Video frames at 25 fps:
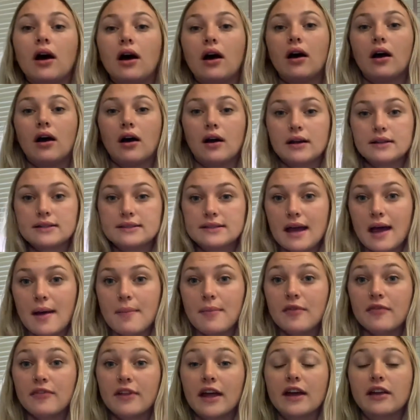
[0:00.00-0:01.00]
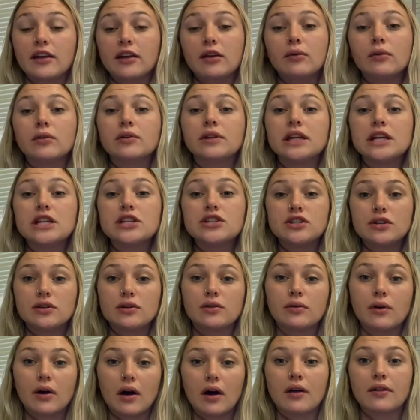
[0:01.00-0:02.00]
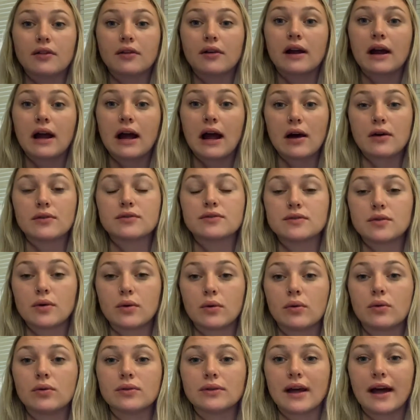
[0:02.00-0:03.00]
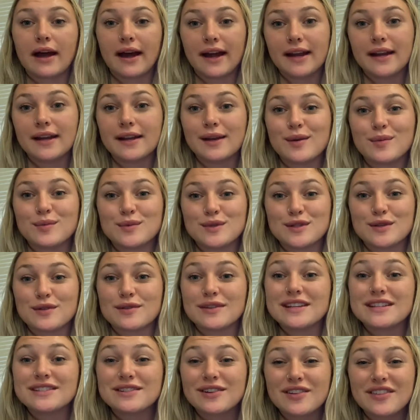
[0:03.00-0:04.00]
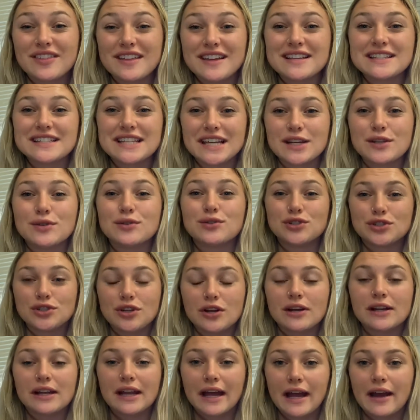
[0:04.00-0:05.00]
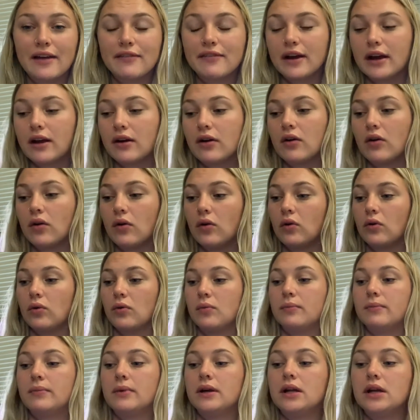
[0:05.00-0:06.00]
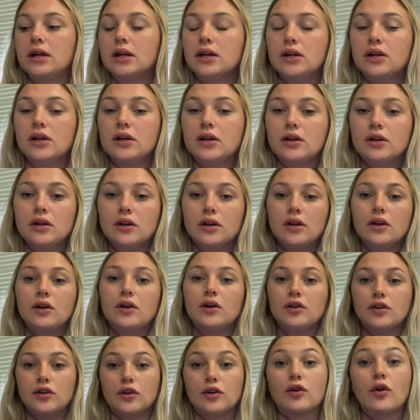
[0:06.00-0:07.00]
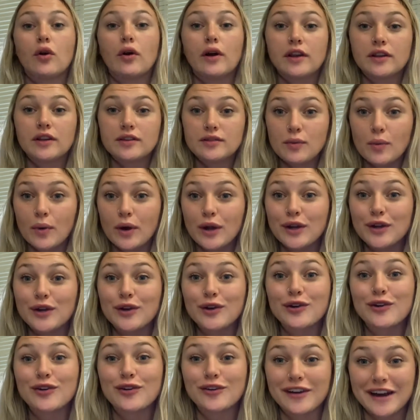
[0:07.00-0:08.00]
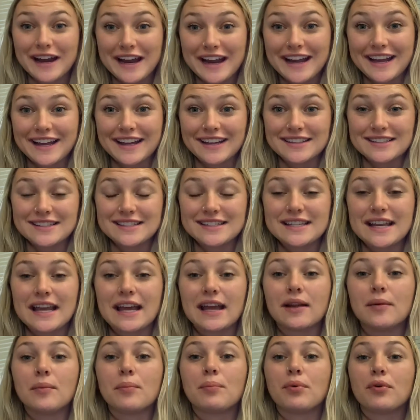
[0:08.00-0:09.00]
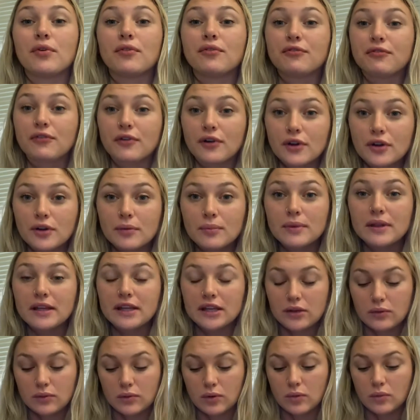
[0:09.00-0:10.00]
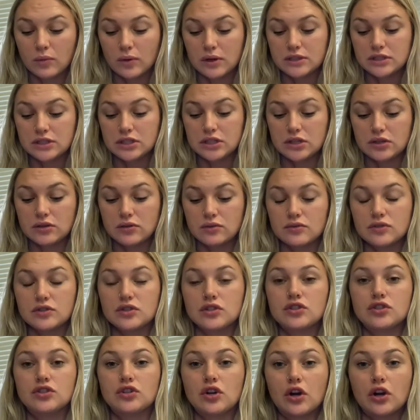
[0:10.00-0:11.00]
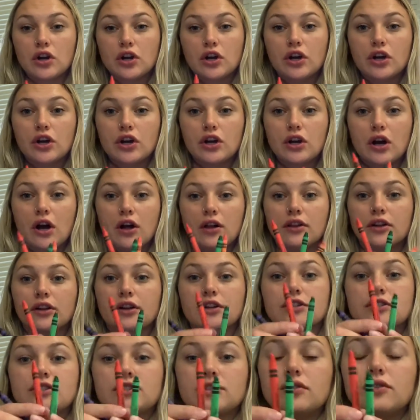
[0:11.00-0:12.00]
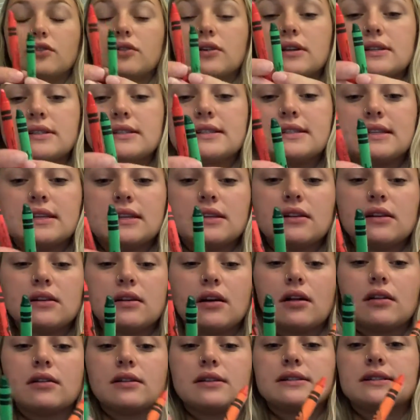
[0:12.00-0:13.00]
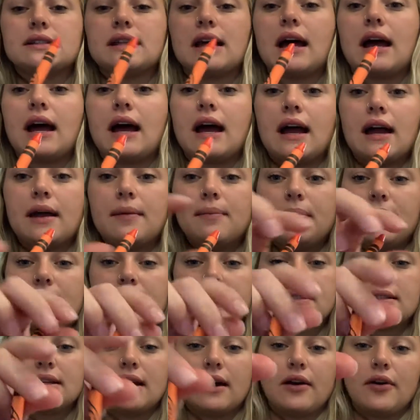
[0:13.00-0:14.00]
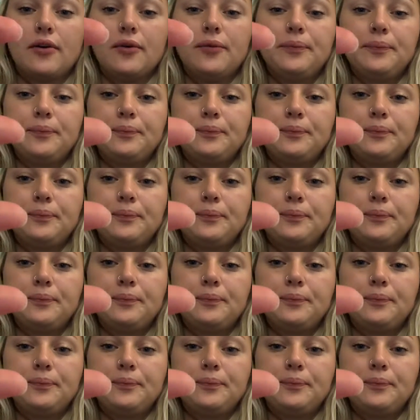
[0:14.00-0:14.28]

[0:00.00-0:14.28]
On top of that, you will need two other household items. So these are things that you should have at home. You're going to want your crayons, and preferably you will want to use darker colors. So you can see the colors that I picked out.